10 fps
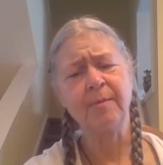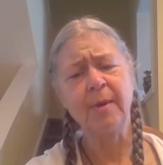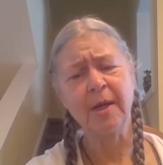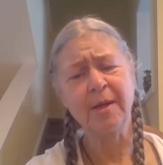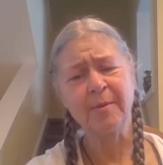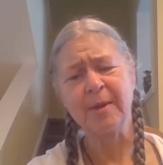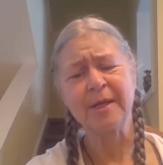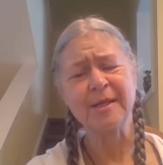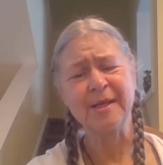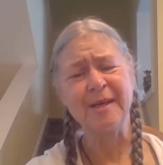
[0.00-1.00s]
and mail a
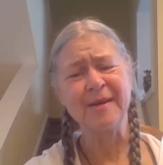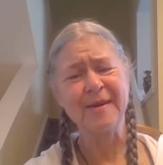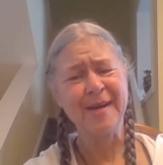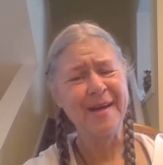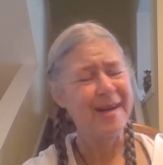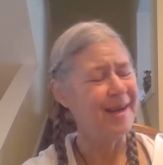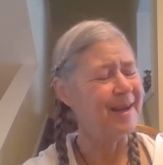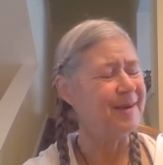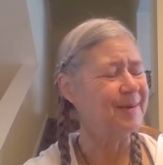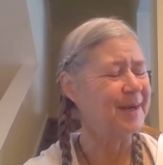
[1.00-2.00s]
book to you.
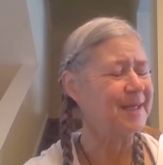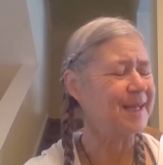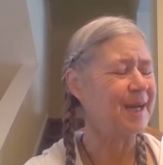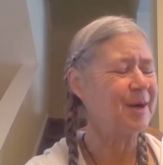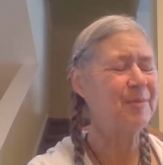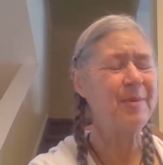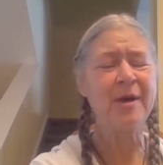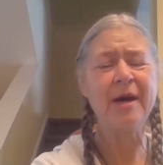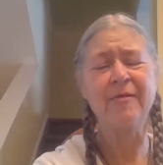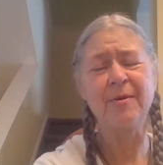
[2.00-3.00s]
Anyways, I hope you
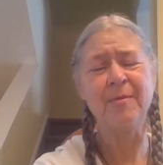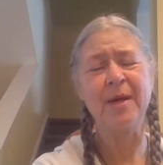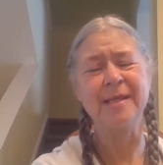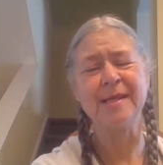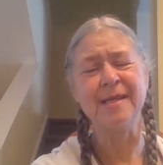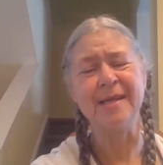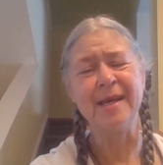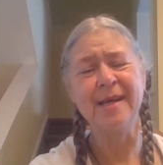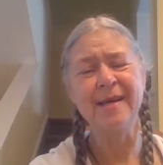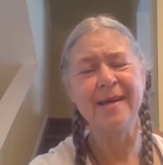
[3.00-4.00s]
have an amazing
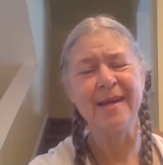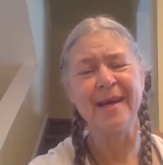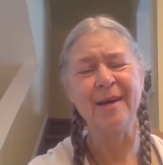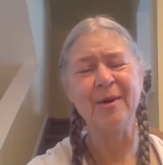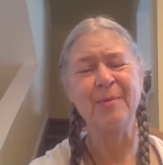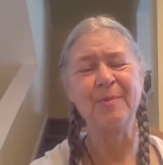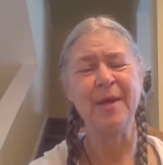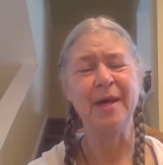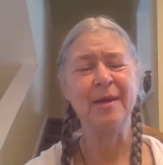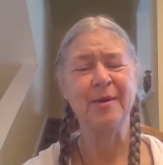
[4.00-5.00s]
day, and I hope
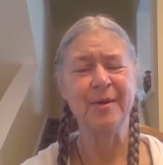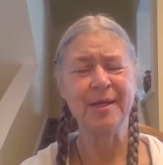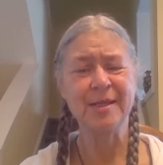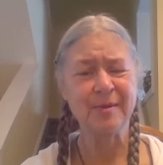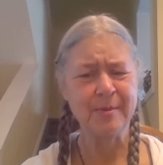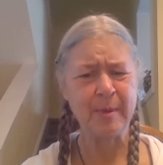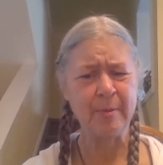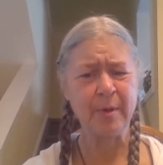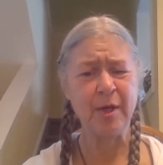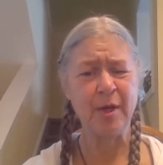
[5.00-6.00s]
that you always
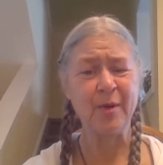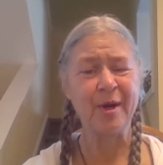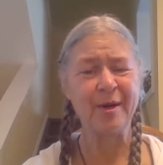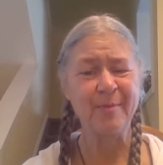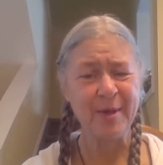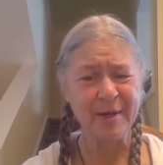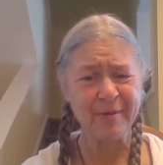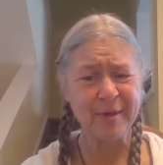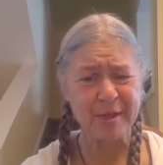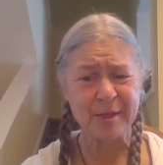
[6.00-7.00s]
remember you are a
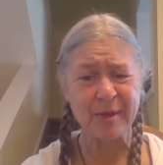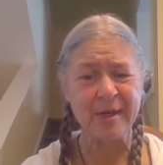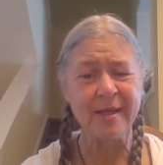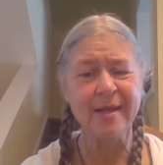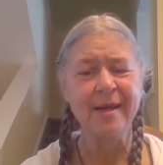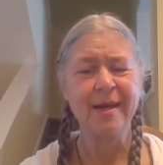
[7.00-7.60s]
beautiful soul.